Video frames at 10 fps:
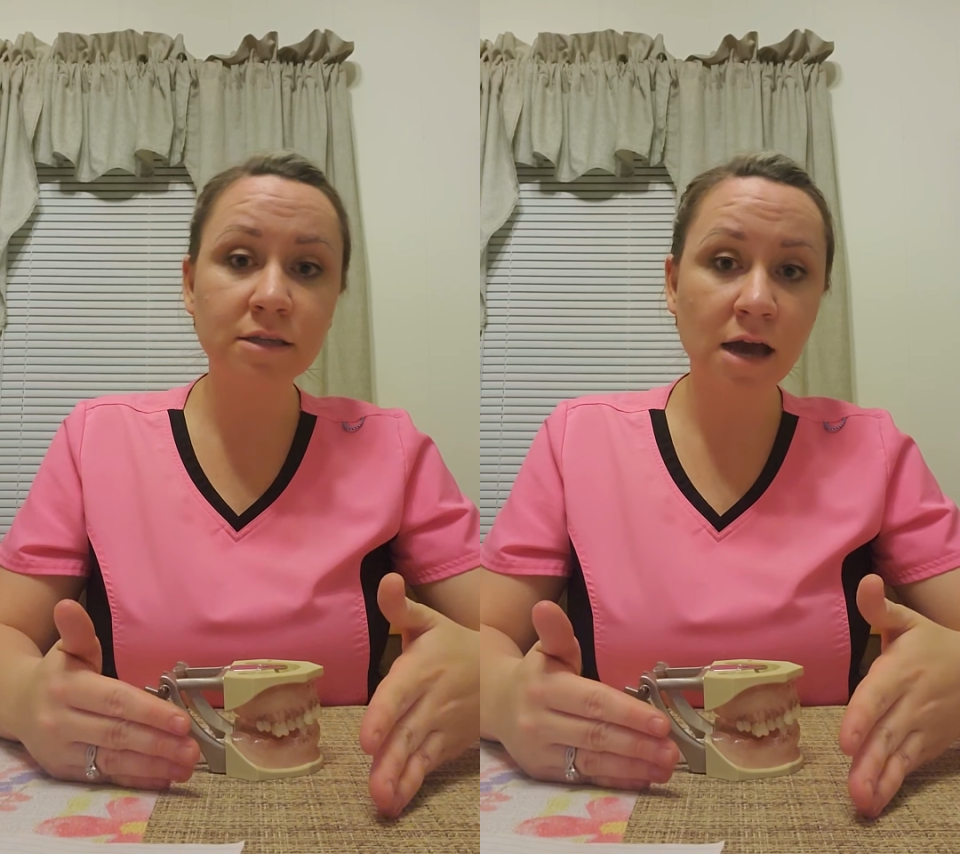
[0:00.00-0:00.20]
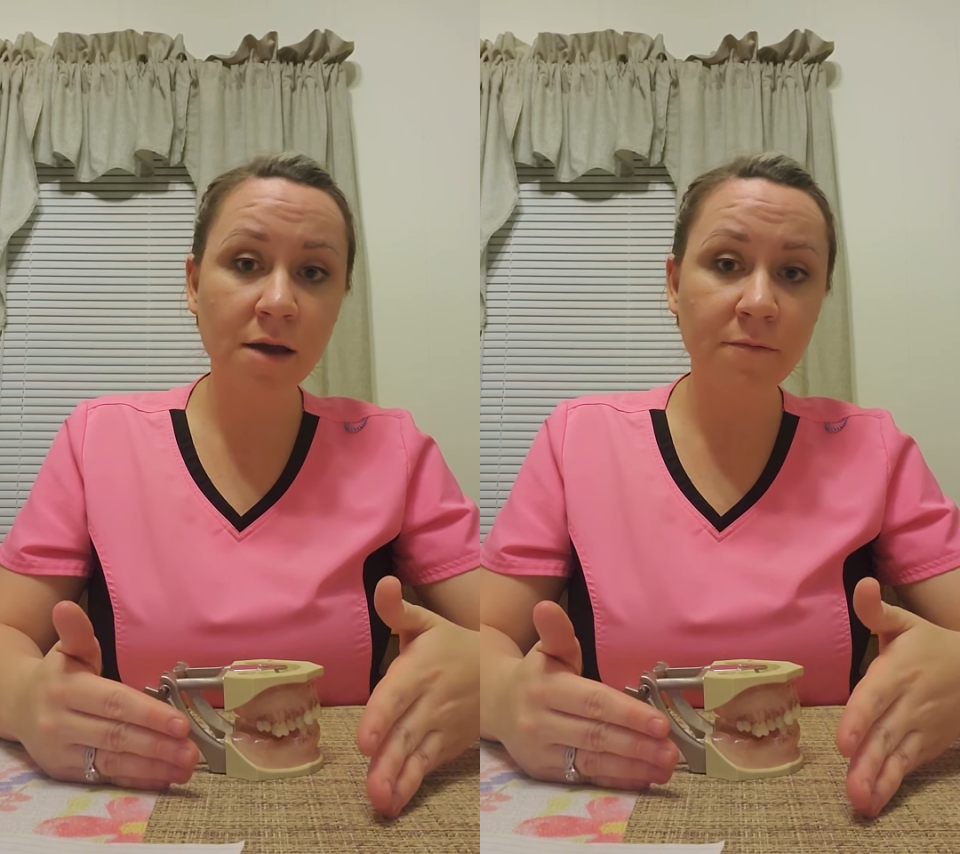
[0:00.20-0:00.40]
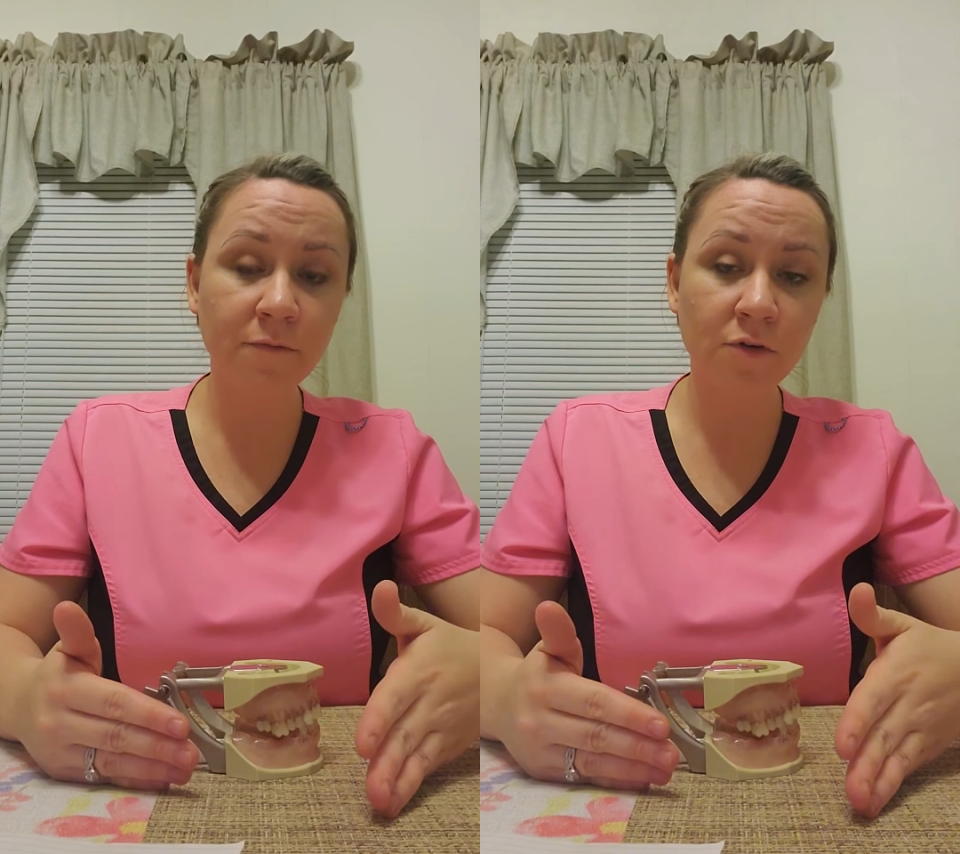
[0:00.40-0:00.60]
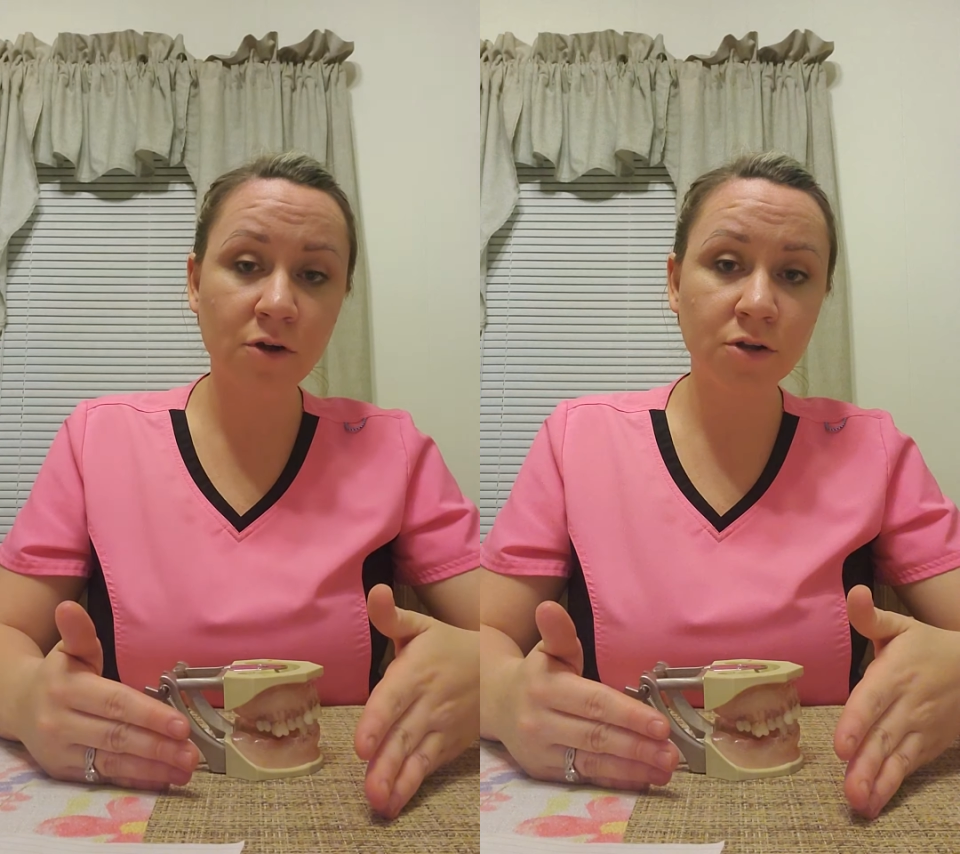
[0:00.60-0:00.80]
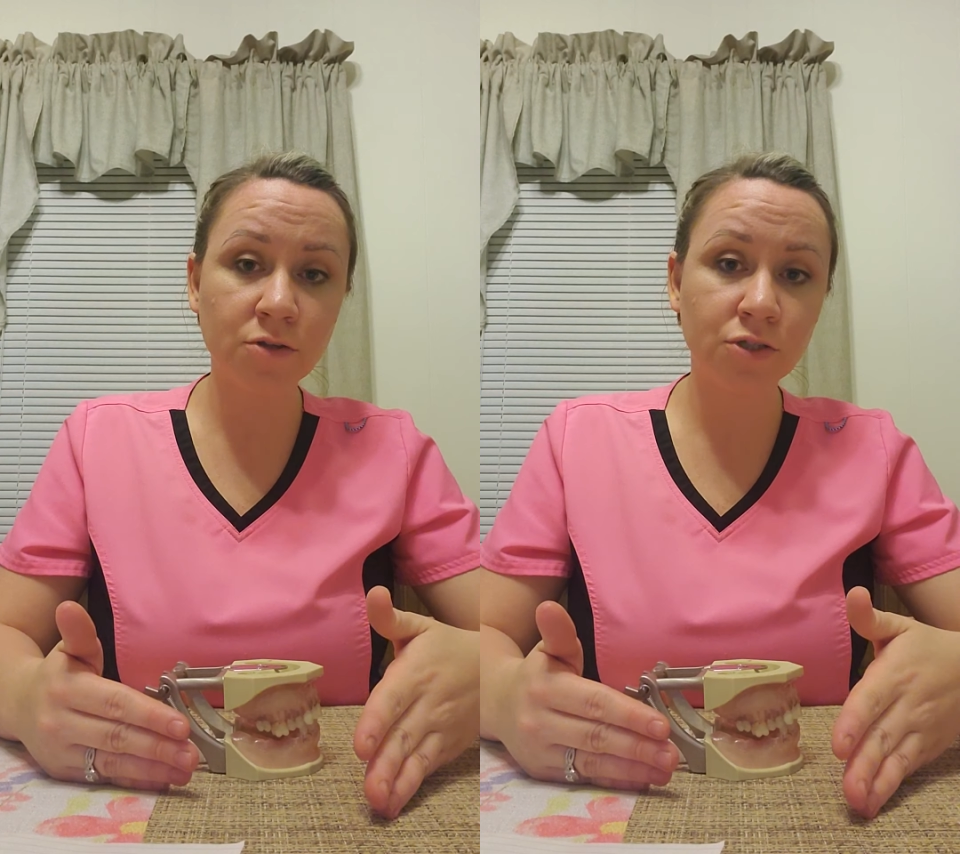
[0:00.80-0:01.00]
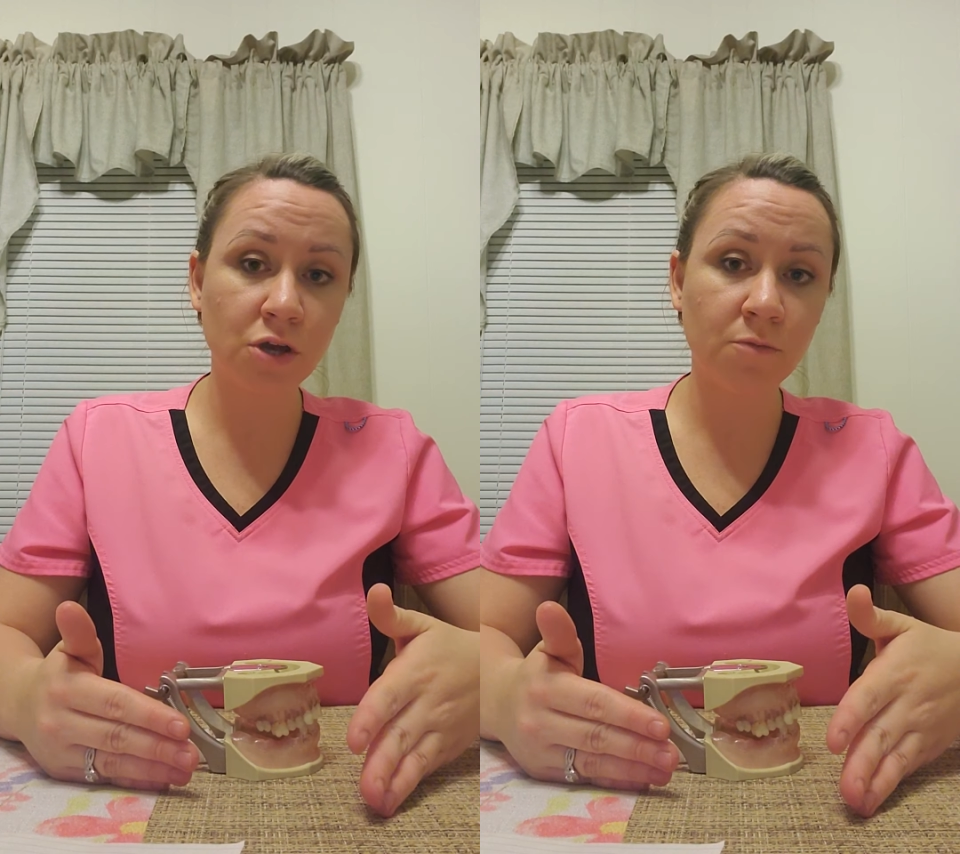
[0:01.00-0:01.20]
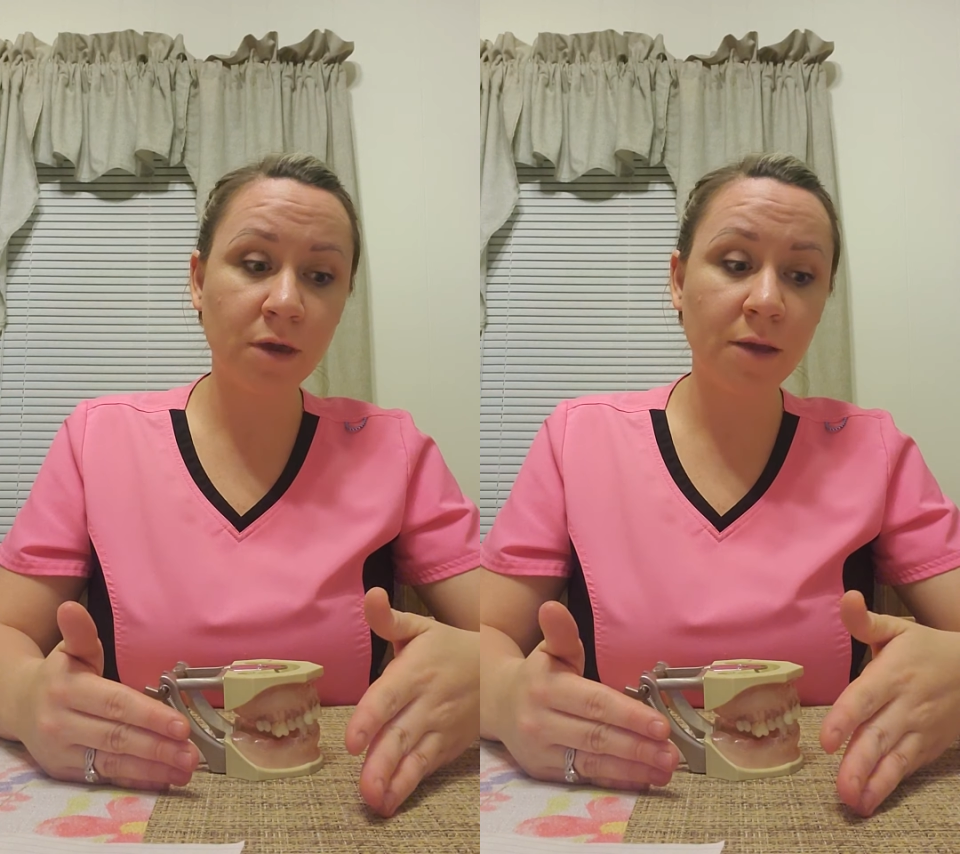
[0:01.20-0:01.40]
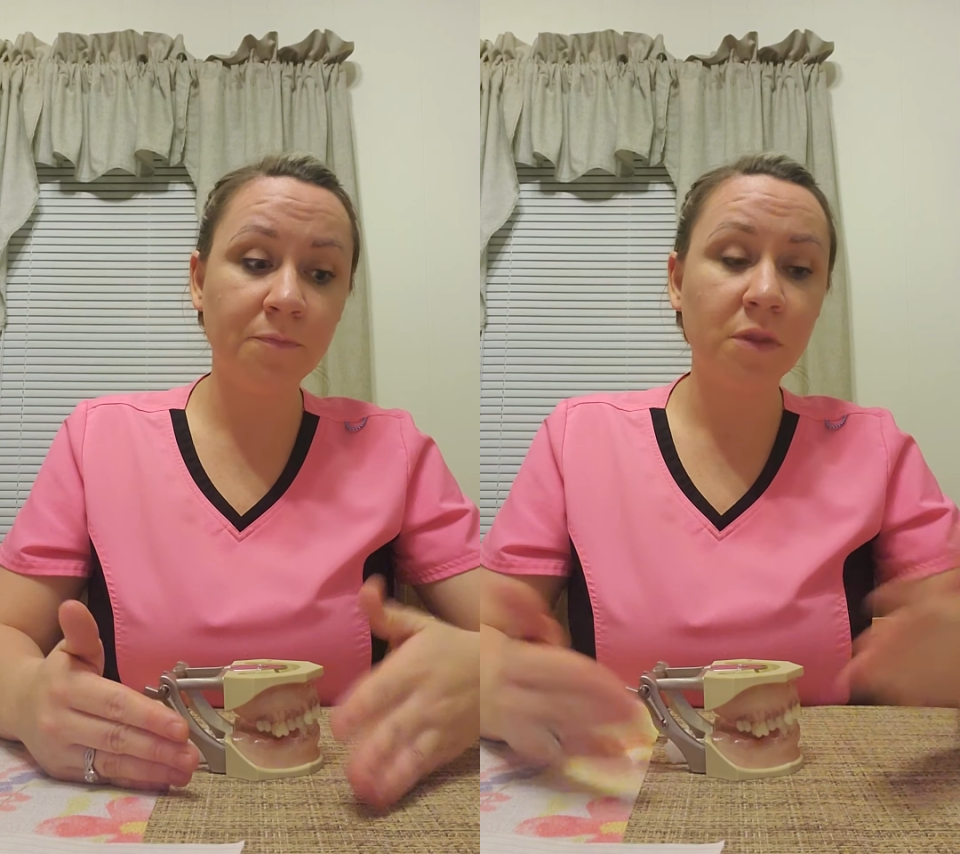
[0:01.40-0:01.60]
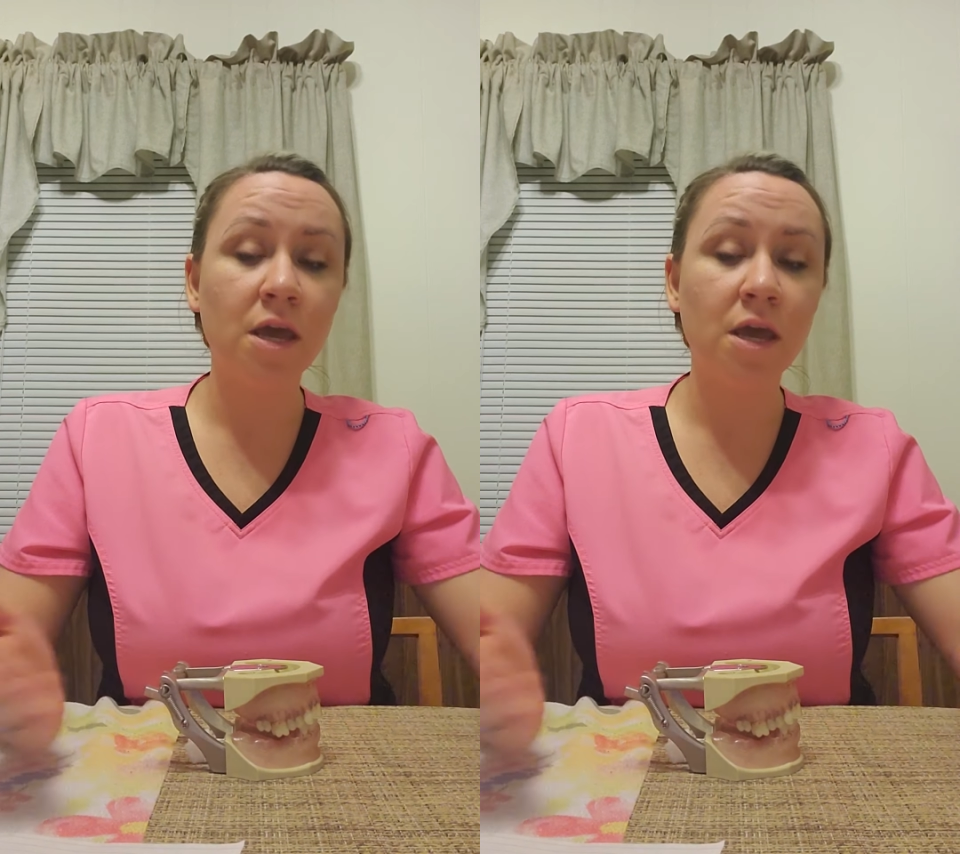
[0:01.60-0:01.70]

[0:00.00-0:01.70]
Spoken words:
time for her to show me.